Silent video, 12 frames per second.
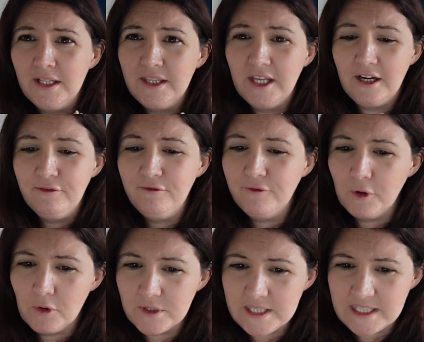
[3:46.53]
the
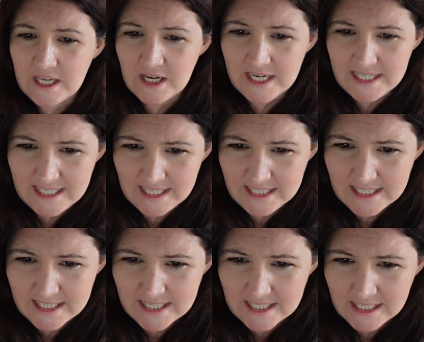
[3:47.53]

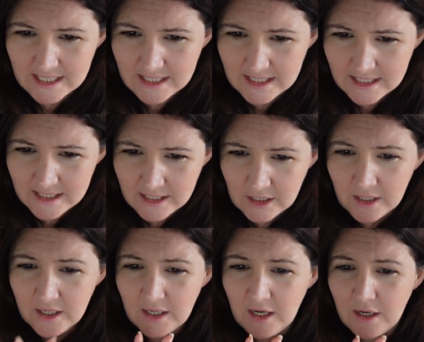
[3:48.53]
4-sided,
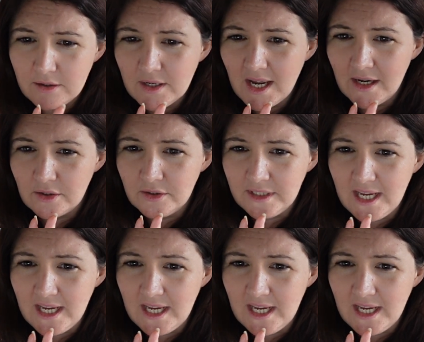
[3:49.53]
oh, hang on.